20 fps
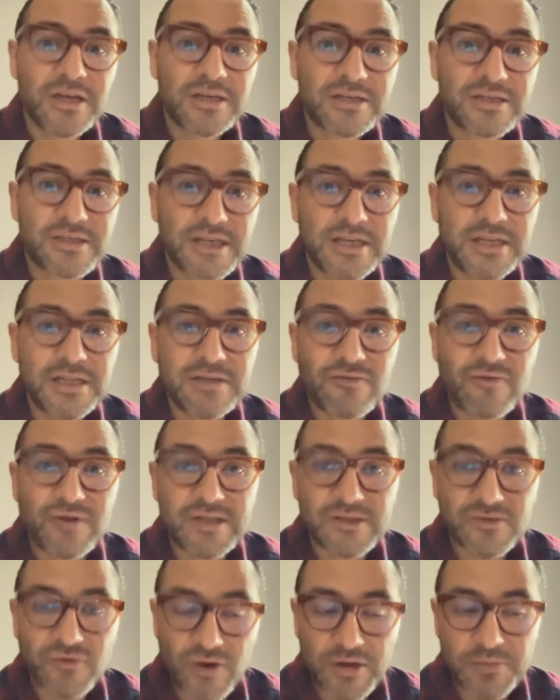Gene
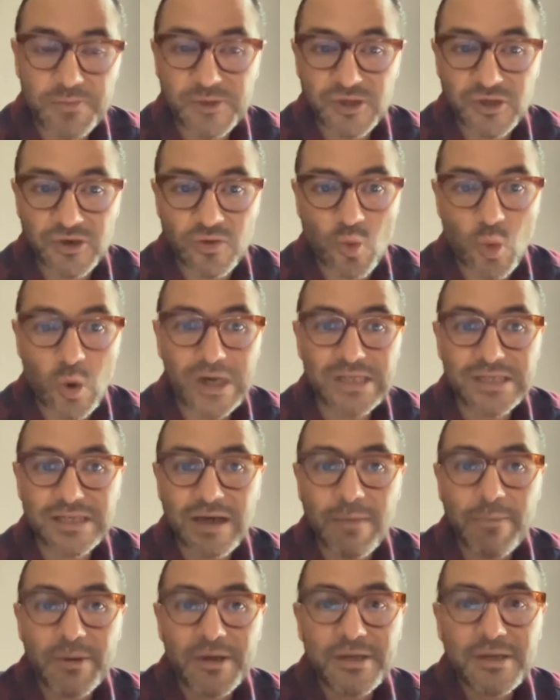transcription. What is
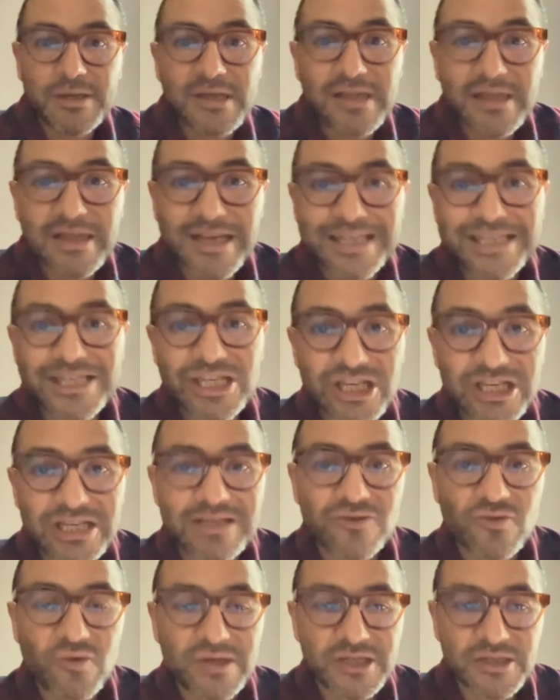happening in the gene
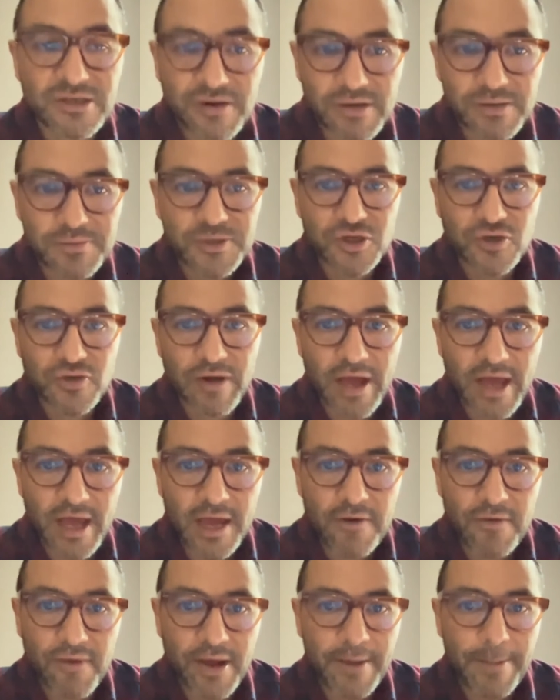transcription
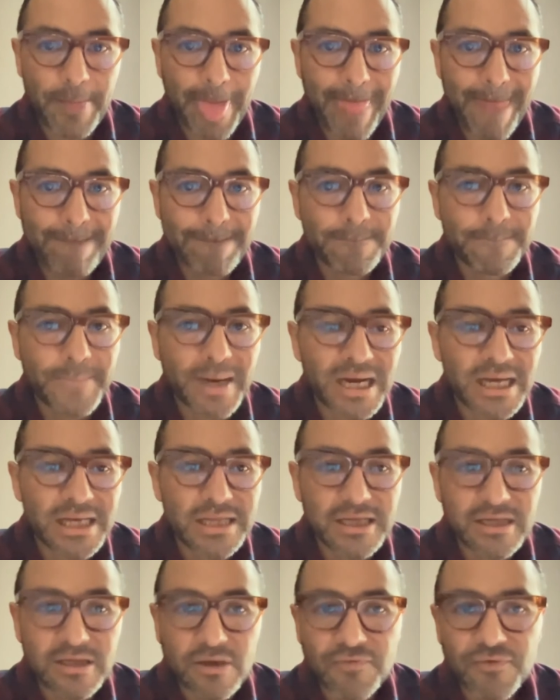area?
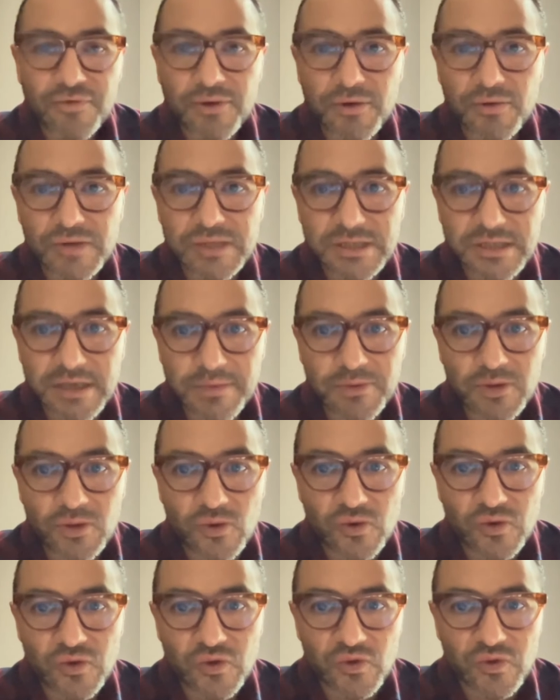Binding of the receptor
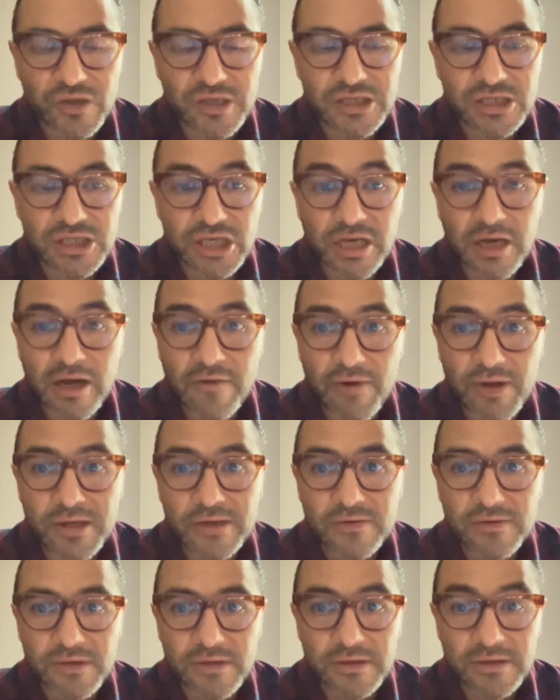to the
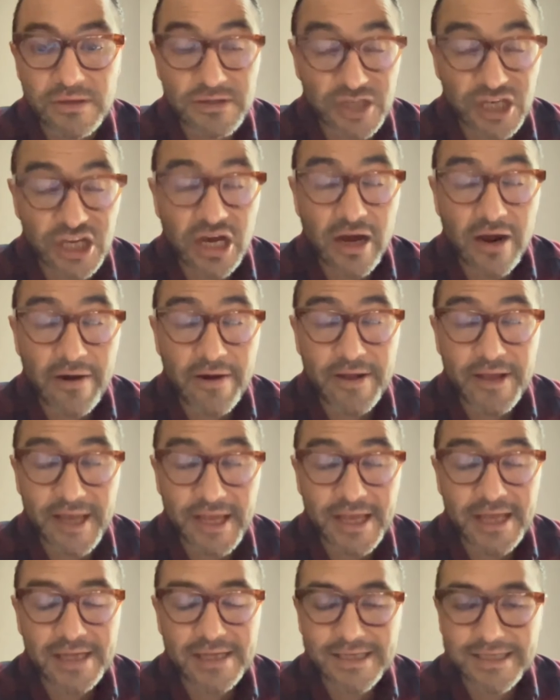GRE
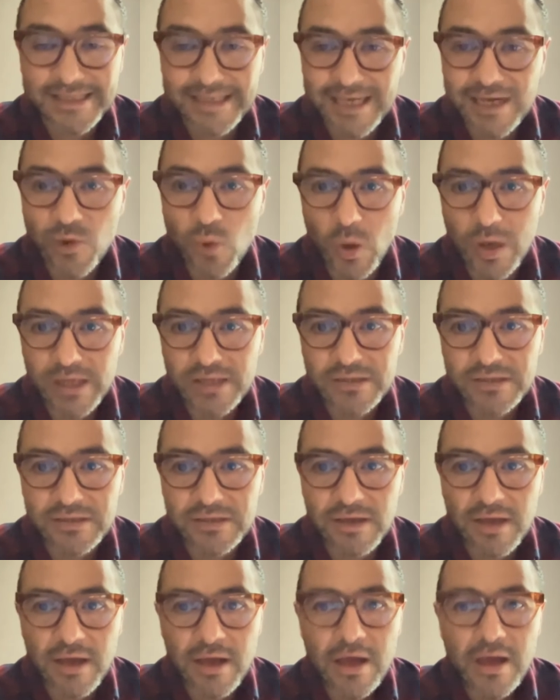sequence
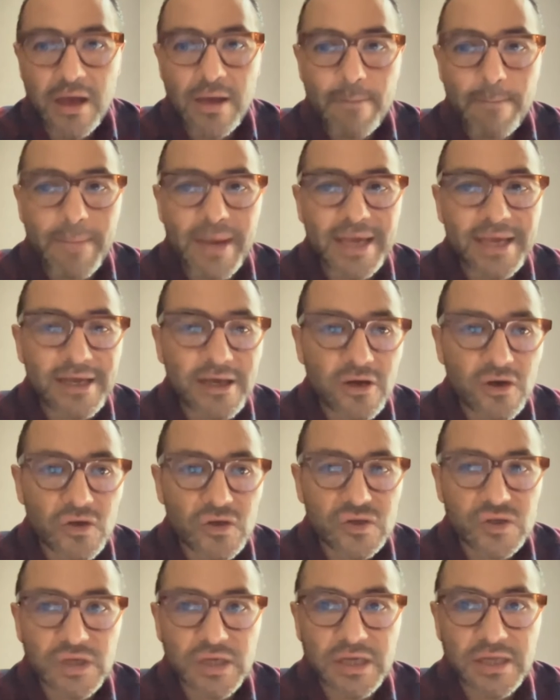may
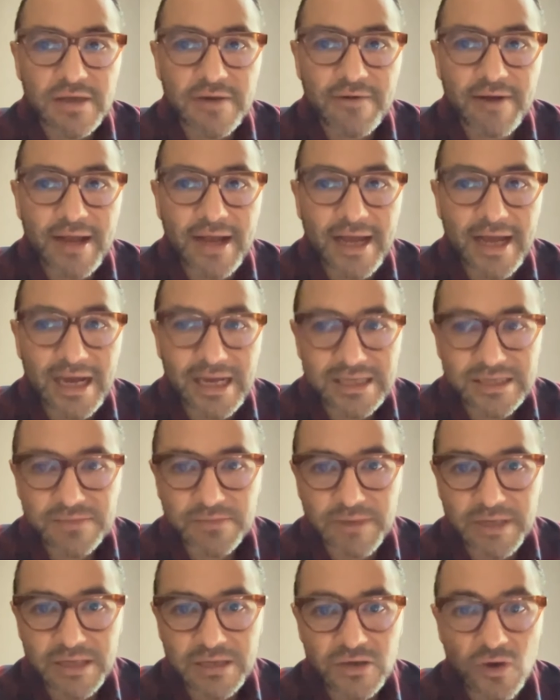cause either
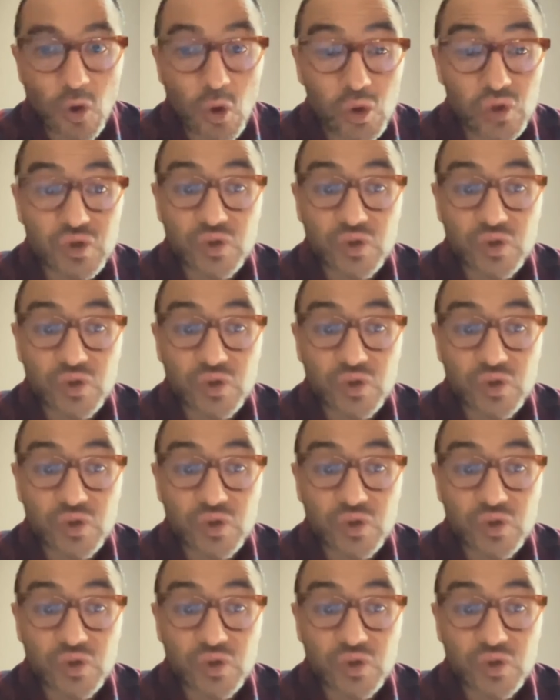enhancement or